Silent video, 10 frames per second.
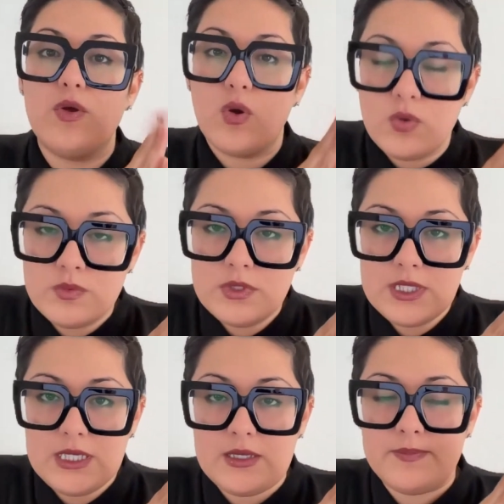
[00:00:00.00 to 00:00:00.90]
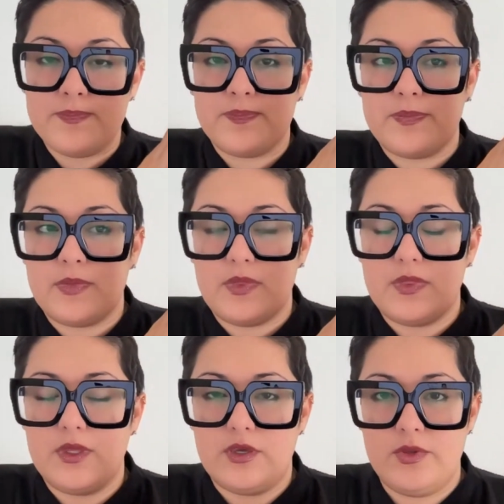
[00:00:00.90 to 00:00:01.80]
only
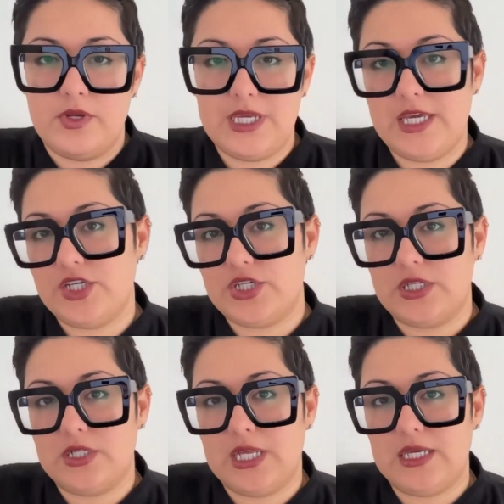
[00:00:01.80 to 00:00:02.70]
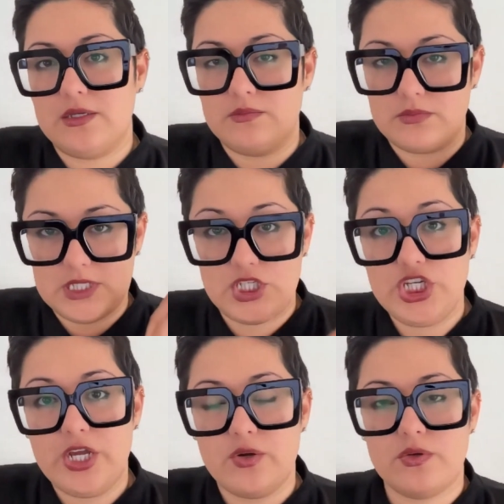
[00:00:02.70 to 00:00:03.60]
the communication, like in
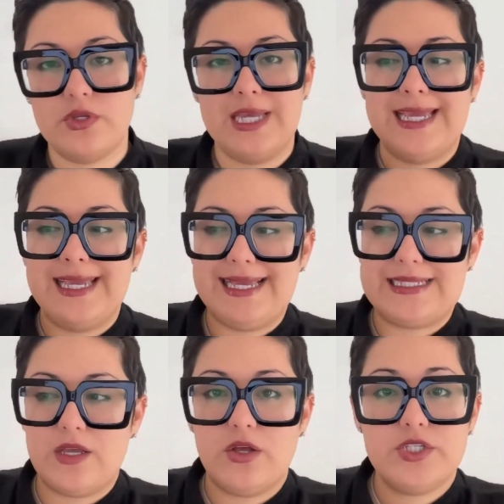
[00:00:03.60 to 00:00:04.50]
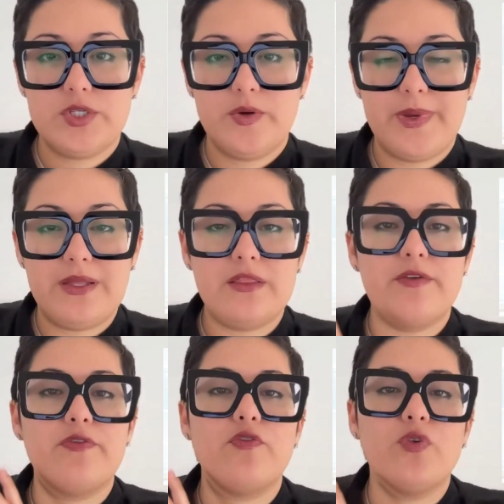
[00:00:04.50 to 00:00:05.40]
general, it's also about the
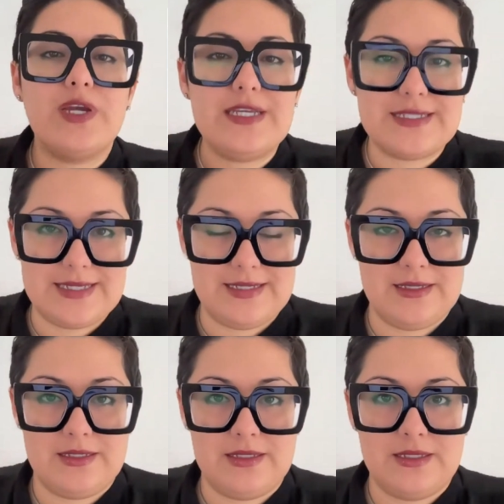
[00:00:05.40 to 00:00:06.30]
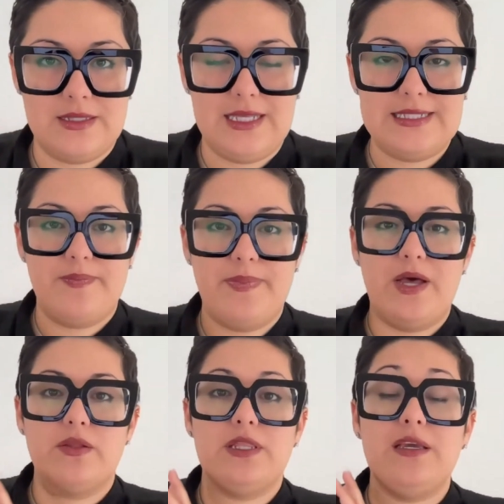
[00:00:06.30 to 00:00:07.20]
phrasing. It's
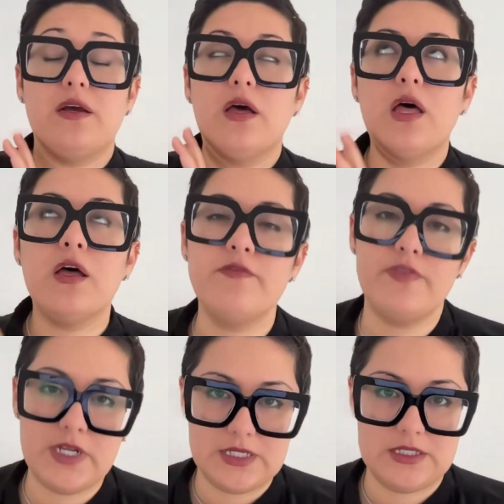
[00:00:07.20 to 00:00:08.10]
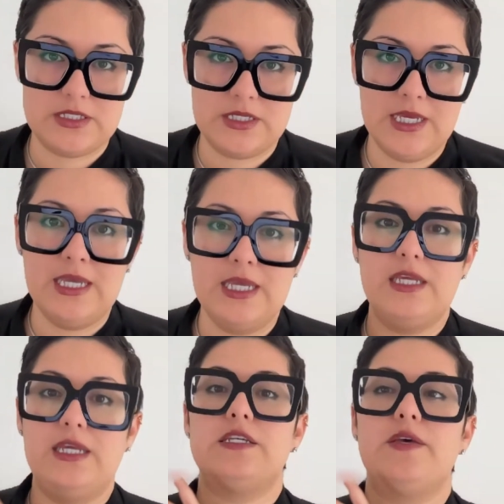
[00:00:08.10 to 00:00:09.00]
about the confidence.
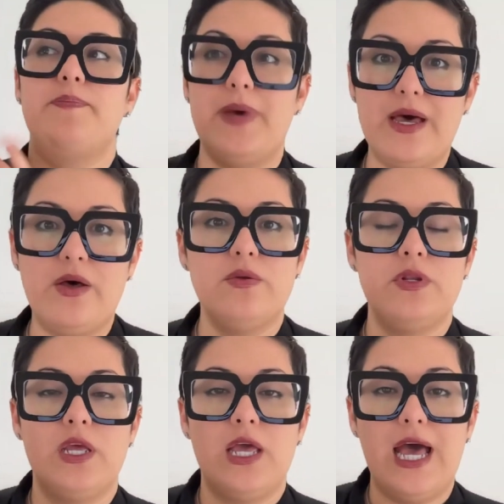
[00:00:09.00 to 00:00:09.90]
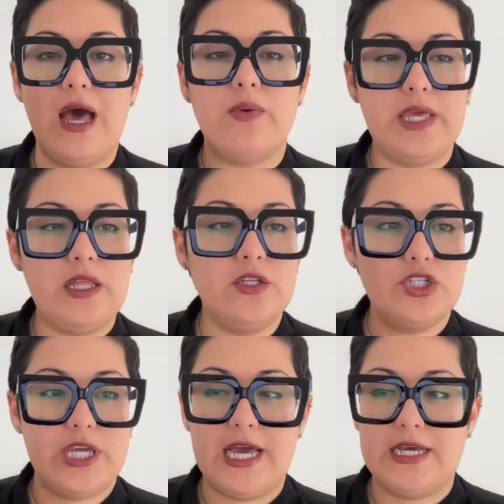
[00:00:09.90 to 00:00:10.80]
It's about how
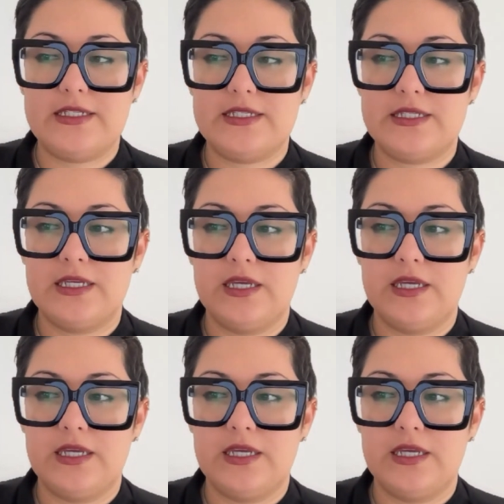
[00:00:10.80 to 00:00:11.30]
English has,